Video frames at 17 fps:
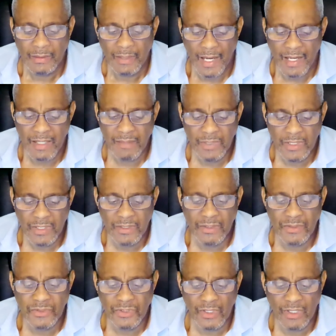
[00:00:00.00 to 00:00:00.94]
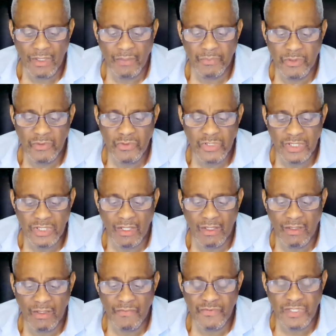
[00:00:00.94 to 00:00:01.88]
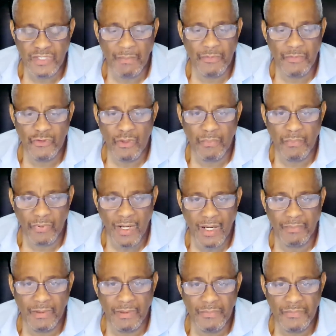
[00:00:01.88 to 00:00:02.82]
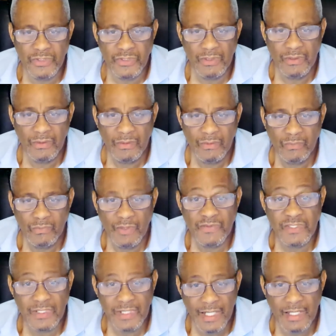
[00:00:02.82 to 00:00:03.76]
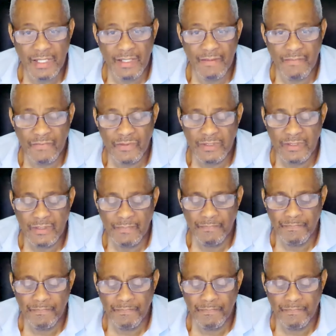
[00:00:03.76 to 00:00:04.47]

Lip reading: I am here to help you solve some of your problems with slaves.